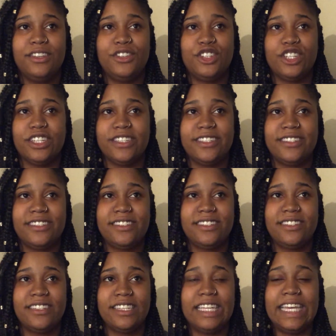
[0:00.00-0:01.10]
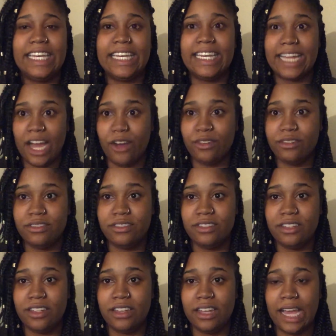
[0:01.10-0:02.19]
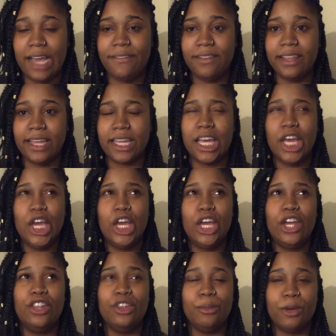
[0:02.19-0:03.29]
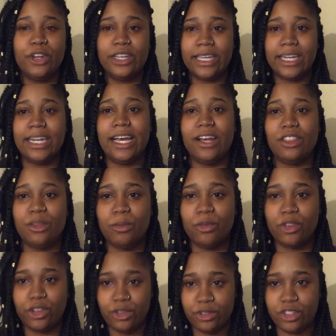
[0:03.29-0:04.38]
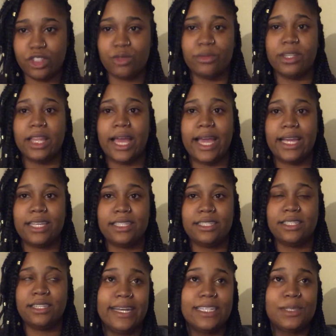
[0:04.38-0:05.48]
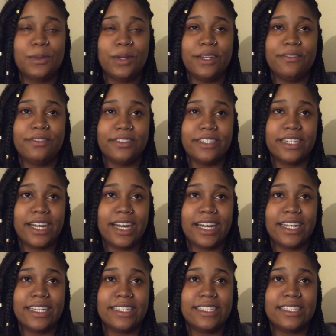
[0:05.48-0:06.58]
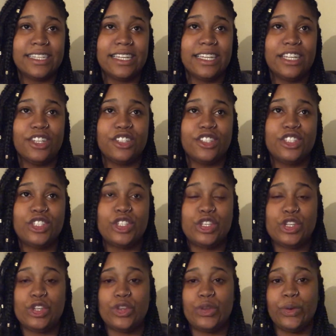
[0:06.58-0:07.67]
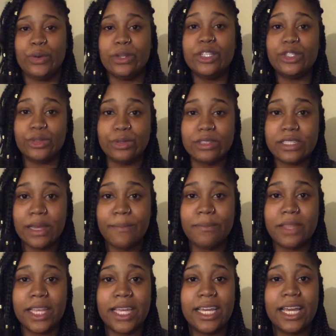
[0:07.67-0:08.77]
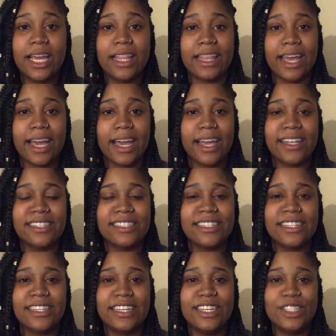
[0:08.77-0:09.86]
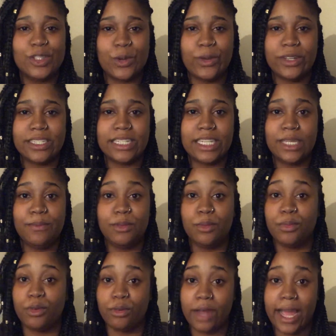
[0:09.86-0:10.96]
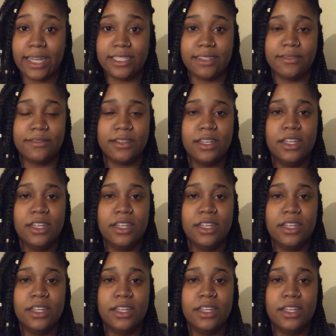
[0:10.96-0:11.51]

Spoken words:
just get it out. I feel like the more you get it out, the more you just relax. Next point for you guys is to do something that is going to keep you proactive.